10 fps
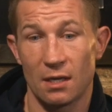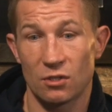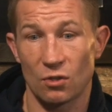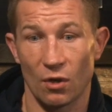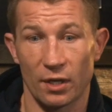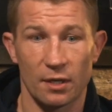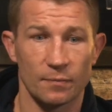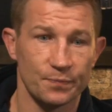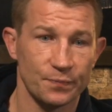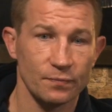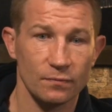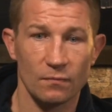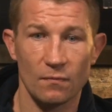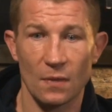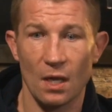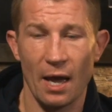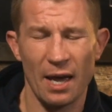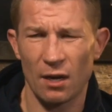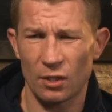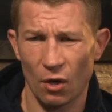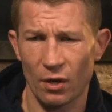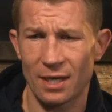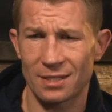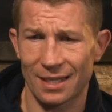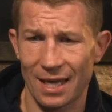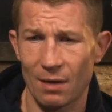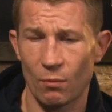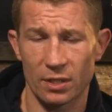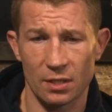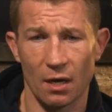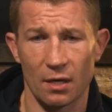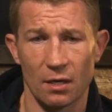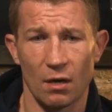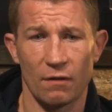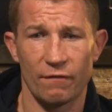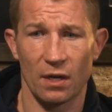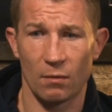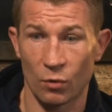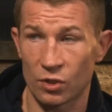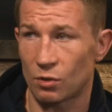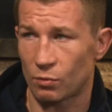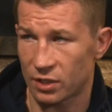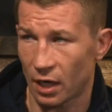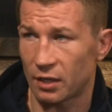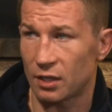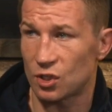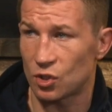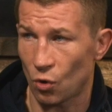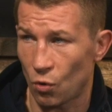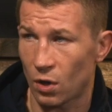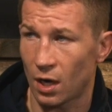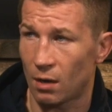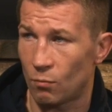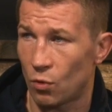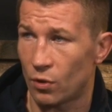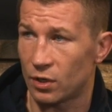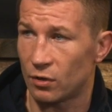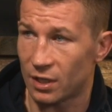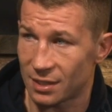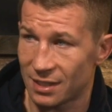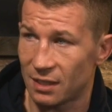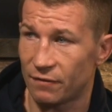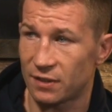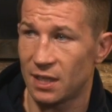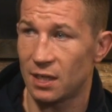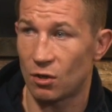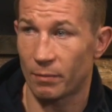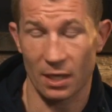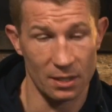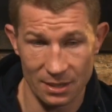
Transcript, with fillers: So like, and I thought as the game went on, I felt that Munster were starting to soak a lot more. You know, you can see the fatigue coming in.